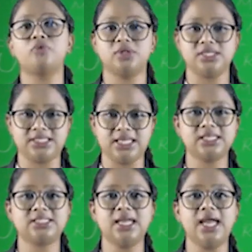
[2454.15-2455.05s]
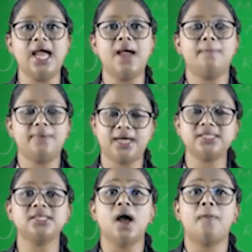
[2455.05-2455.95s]
for the CSA
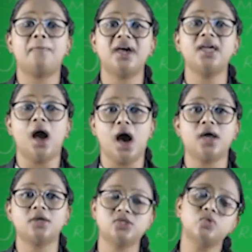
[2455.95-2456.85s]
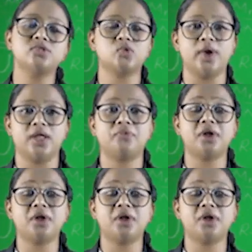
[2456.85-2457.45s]
plus pi R2 square,